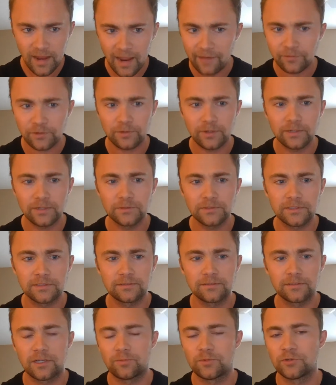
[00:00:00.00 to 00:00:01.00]
After I was
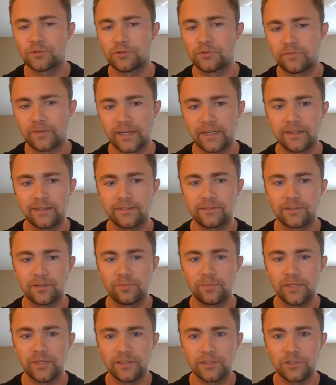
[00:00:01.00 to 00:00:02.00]
in commercial finance
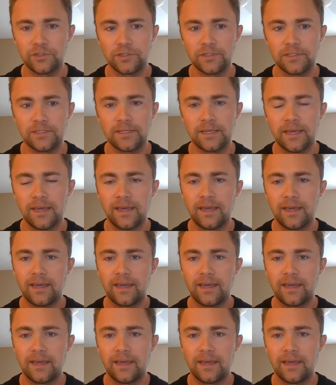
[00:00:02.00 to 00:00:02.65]
at P&G,